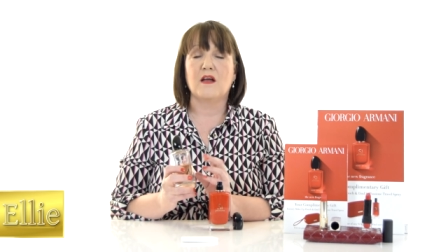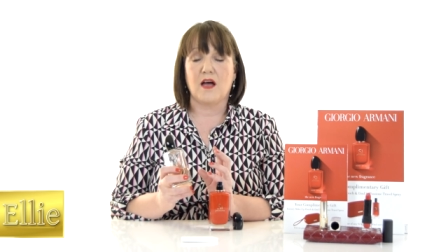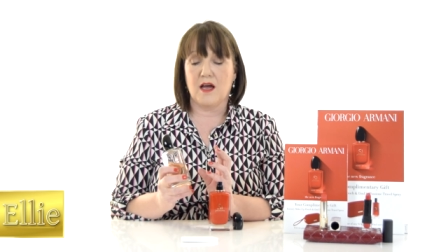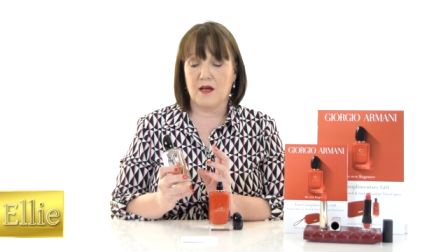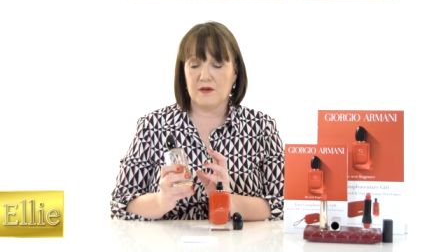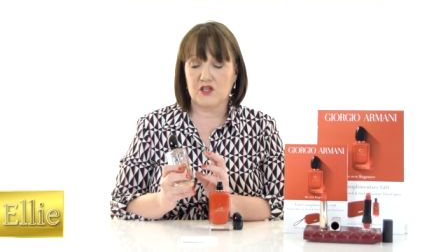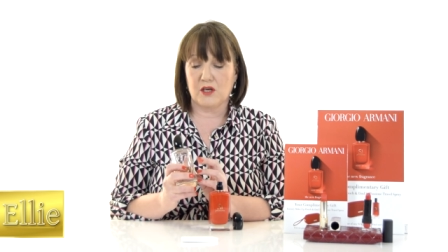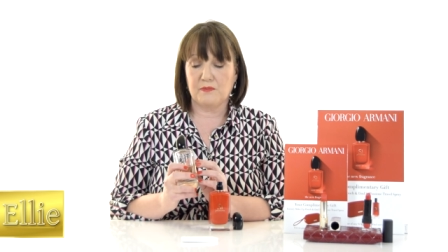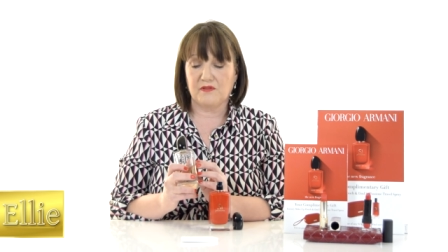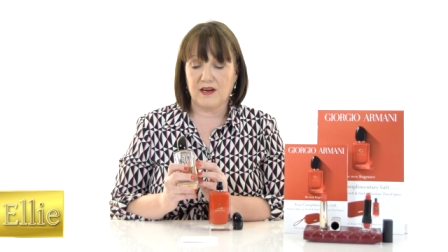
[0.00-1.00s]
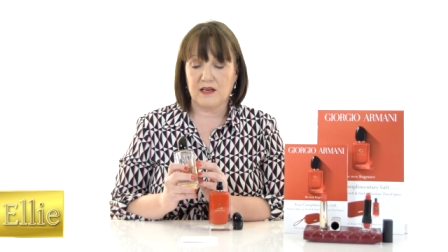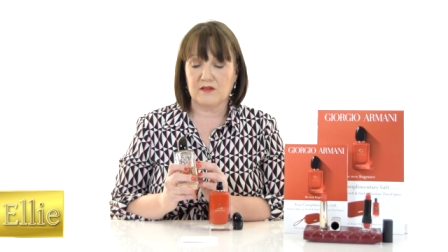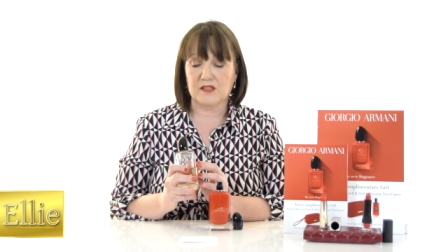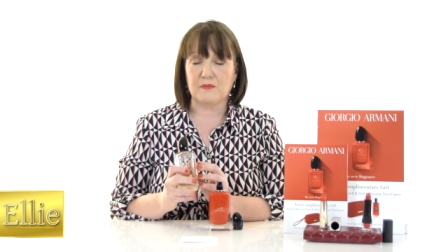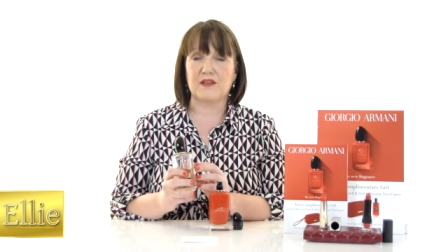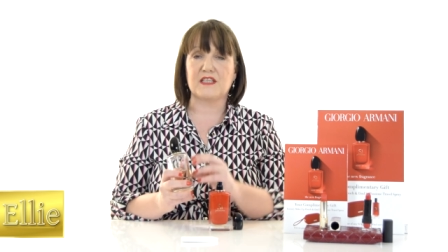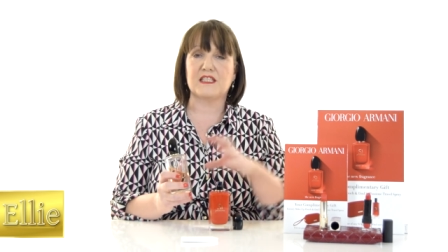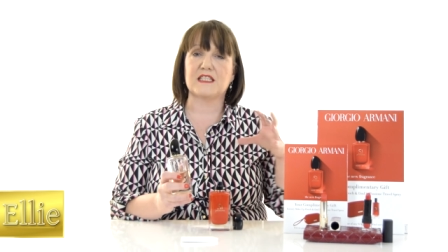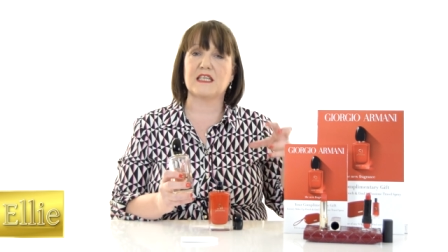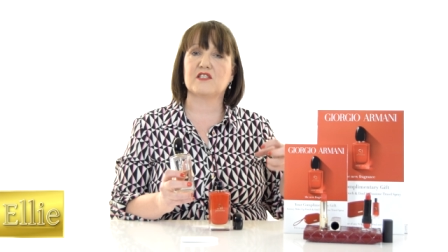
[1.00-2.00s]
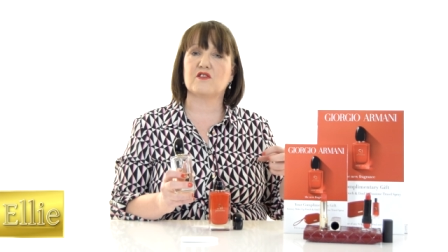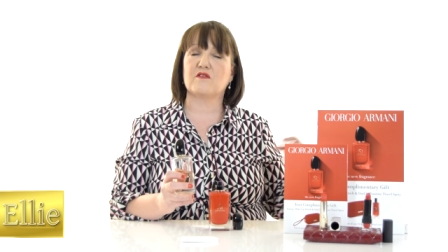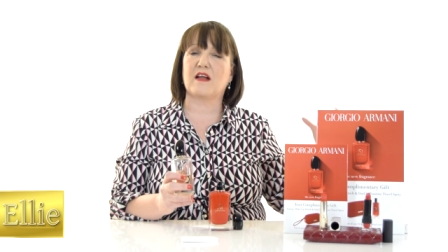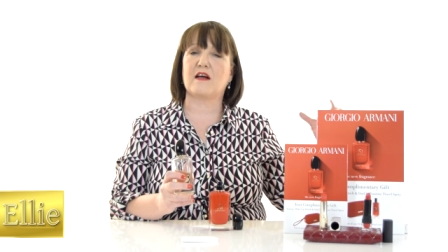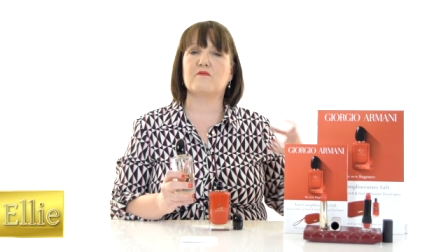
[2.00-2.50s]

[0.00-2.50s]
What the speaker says: a Chiffre fragrance, but this is his sort of like